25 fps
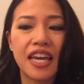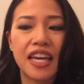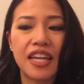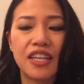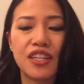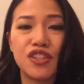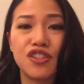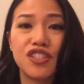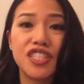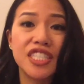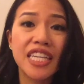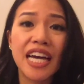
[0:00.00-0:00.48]

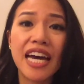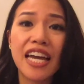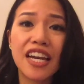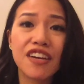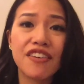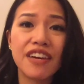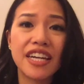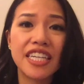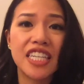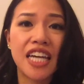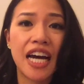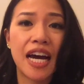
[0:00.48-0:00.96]
and you just had a
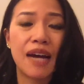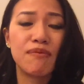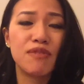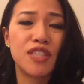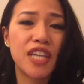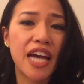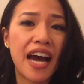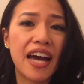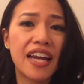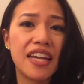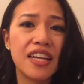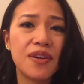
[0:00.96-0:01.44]
great time
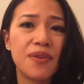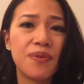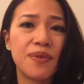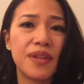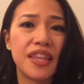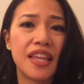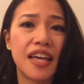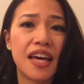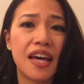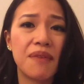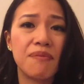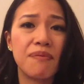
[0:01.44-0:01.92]
chatting with
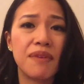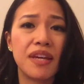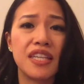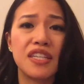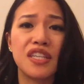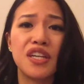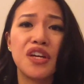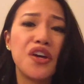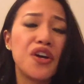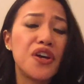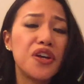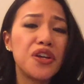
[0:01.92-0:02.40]
them and
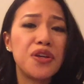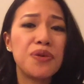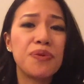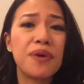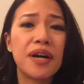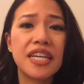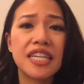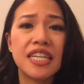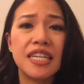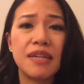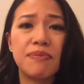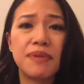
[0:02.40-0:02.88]
you
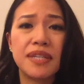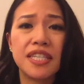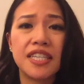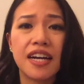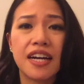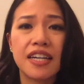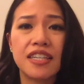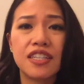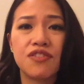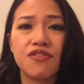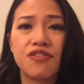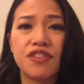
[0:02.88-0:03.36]
want to keep in
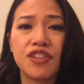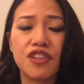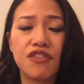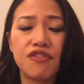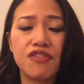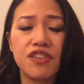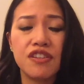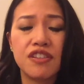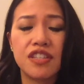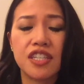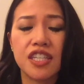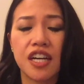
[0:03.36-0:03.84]
touch for the
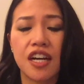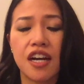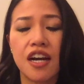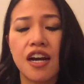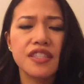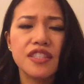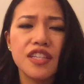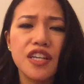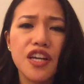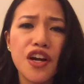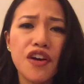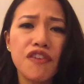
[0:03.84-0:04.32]
future.
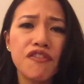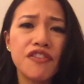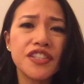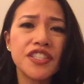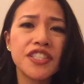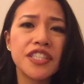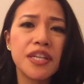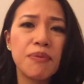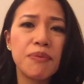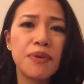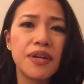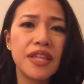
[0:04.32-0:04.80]
For
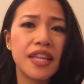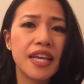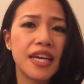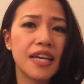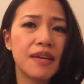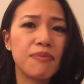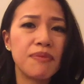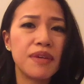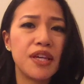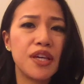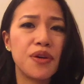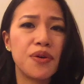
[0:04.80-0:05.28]
someone
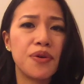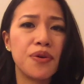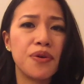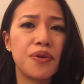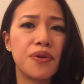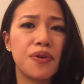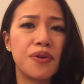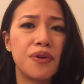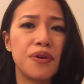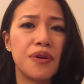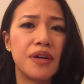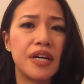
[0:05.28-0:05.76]
like me
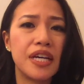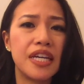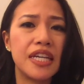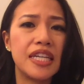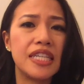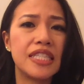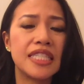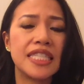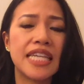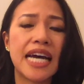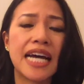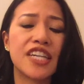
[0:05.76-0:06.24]
who
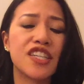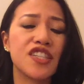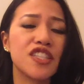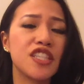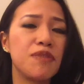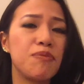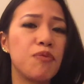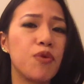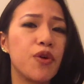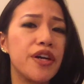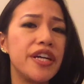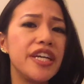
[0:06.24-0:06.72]
is
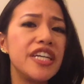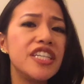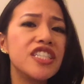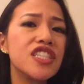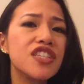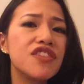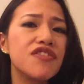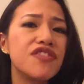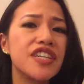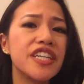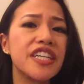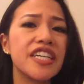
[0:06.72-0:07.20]
naturally more
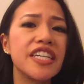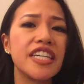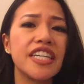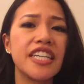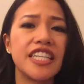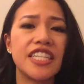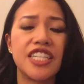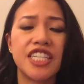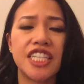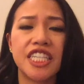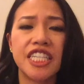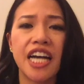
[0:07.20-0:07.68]
introverted
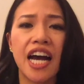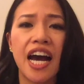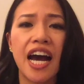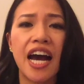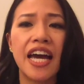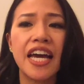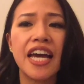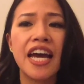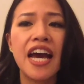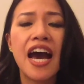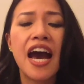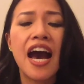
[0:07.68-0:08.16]
and
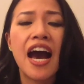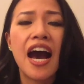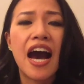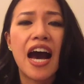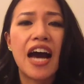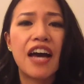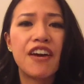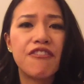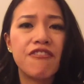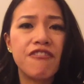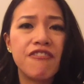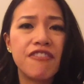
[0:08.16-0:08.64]
shy,
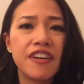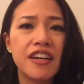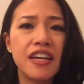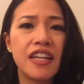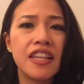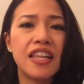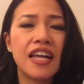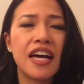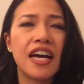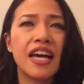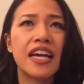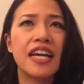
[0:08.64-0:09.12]
I feel
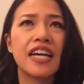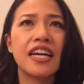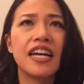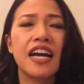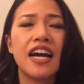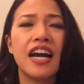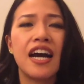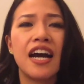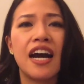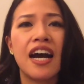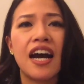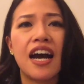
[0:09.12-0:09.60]
like
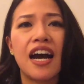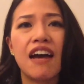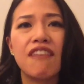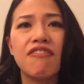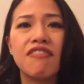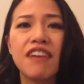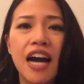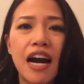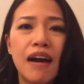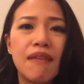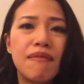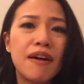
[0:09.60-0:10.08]
I've
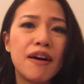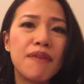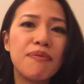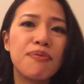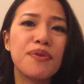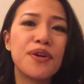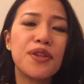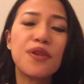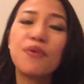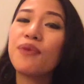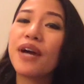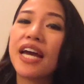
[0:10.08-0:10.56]
come up
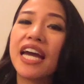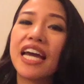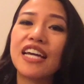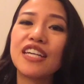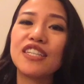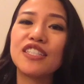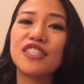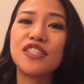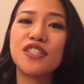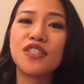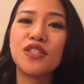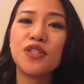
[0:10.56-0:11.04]
with
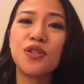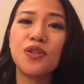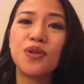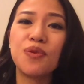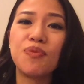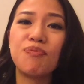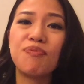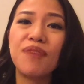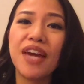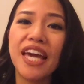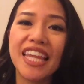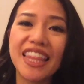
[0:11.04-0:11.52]
ways to
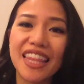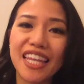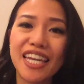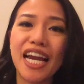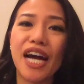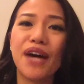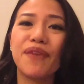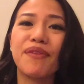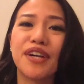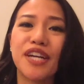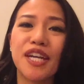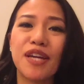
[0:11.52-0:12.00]
make the
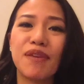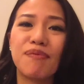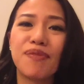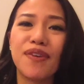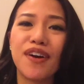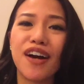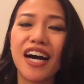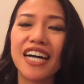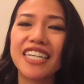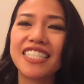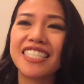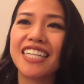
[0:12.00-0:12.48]
networking
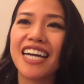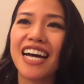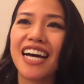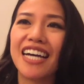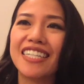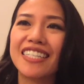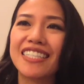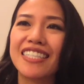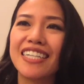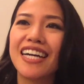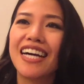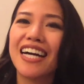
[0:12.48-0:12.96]

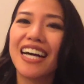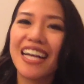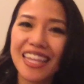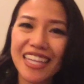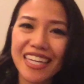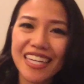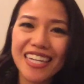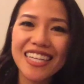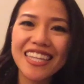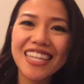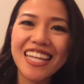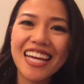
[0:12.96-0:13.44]
process a
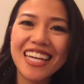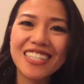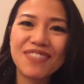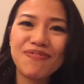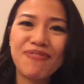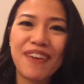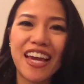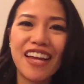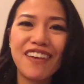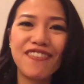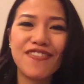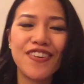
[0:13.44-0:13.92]
little less
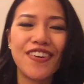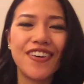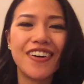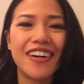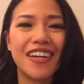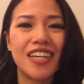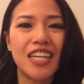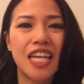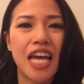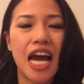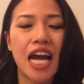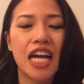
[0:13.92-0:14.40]
painful
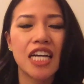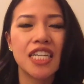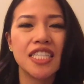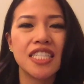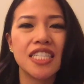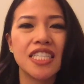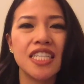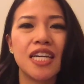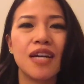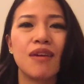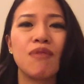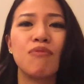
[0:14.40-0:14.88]
and
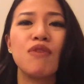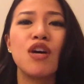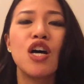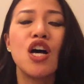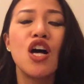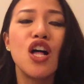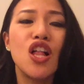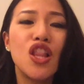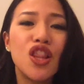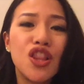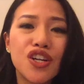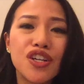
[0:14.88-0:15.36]
actually I'm um,
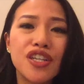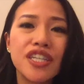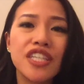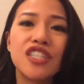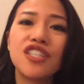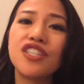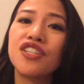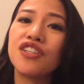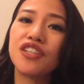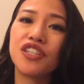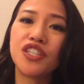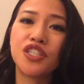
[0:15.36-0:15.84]
learning
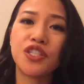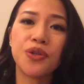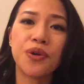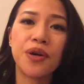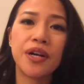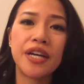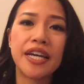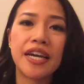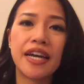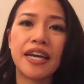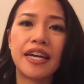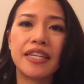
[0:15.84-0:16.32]
to
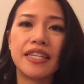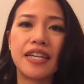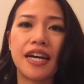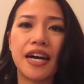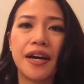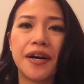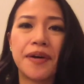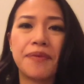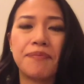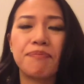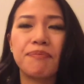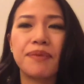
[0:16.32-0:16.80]
enjoy it
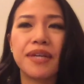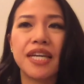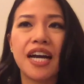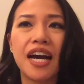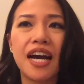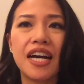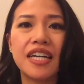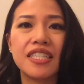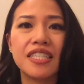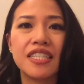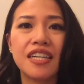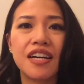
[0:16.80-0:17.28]
um,
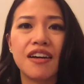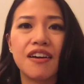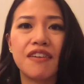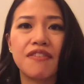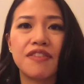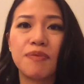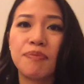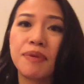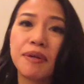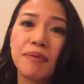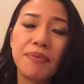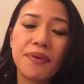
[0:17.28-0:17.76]
because of
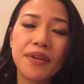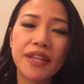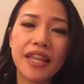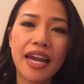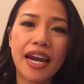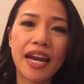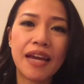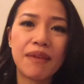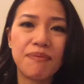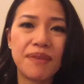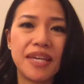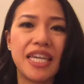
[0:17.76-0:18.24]
the people that
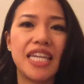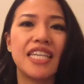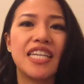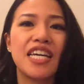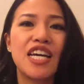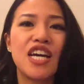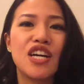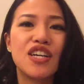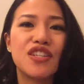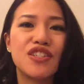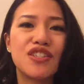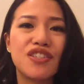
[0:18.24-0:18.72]
I meet.
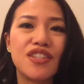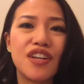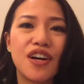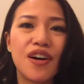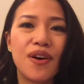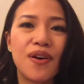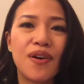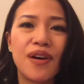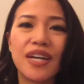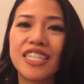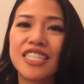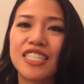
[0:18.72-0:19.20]

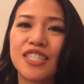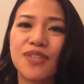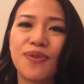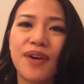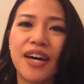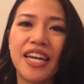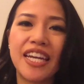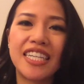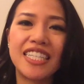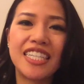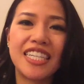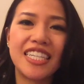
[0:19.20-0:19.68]
So I just
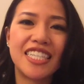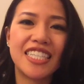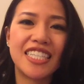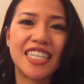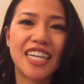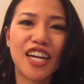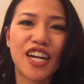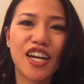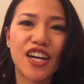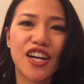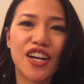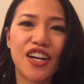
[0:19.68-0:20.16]
wanted to
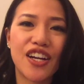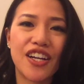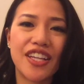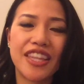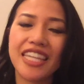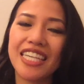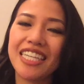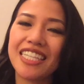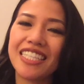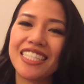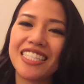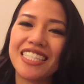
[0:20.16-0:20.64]
share
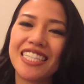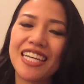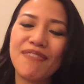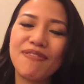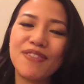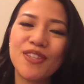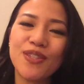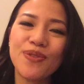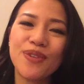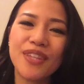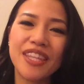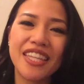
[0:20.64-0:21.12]
these
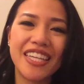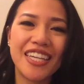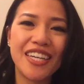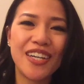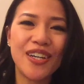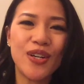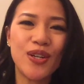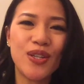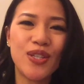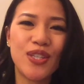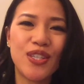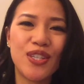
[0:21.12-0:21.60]
tips with
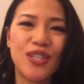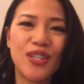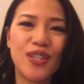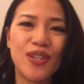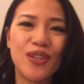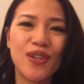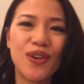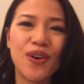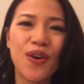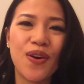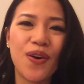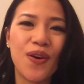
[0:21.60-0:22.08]
you
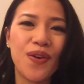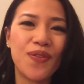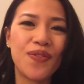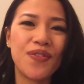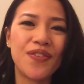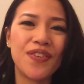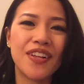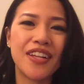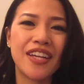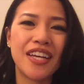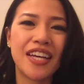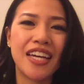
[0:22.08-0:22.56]
to
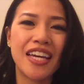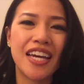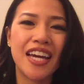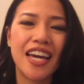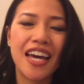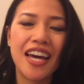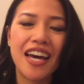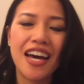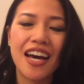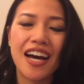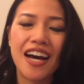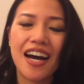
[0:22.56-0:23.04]
hopefully
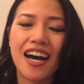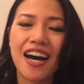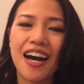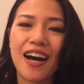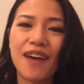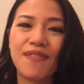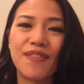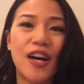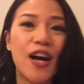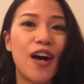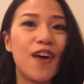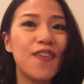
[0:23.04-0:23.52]

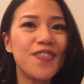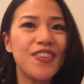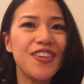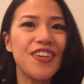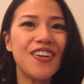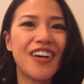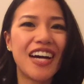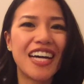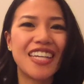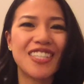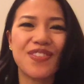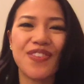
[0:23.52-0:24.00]
um, help
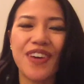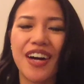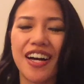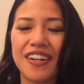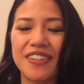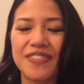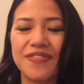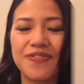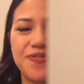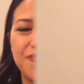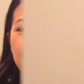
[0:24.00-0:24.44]
you as well.